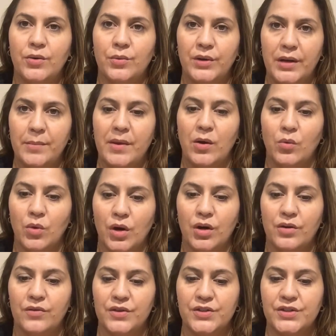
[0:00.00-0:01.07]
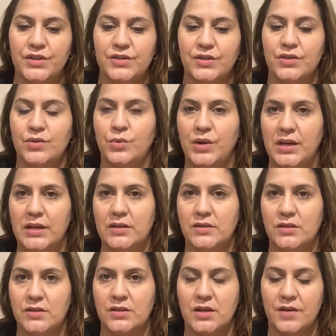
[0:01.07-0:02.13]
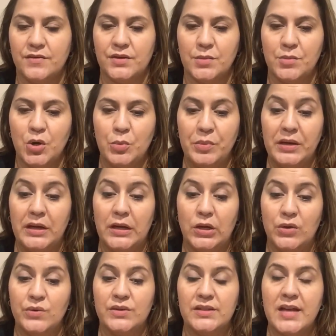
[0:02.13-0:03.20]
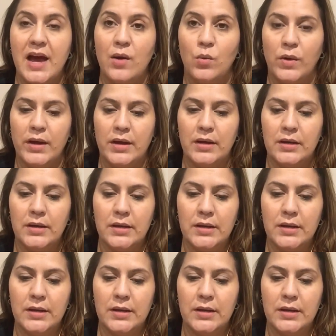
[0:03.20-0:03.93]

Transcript: when I'm at work versus on the weekends and stuff. So I'm hoping it goes that way.